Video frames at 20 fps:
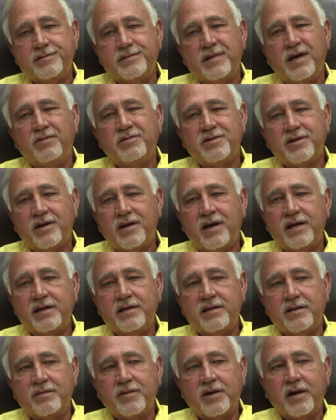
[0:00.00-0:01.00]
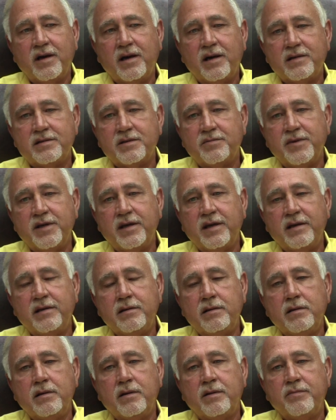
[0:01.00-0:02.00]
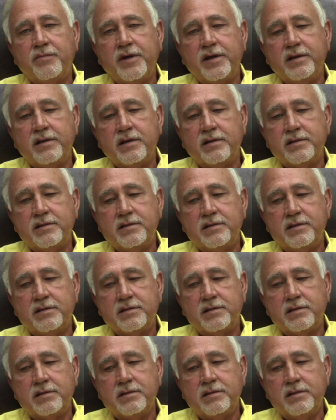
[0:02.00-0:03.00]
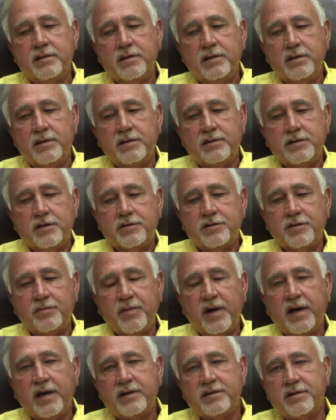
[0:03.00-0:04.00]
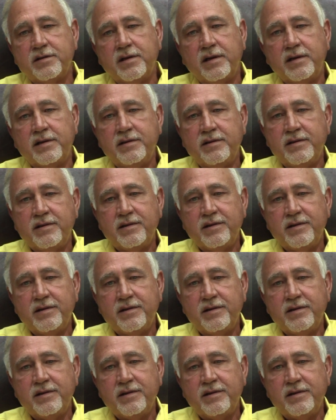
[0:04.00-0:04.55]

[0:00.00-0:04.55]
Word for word: that was a lot to them guys. I mean, they, I mean, that, just imagine that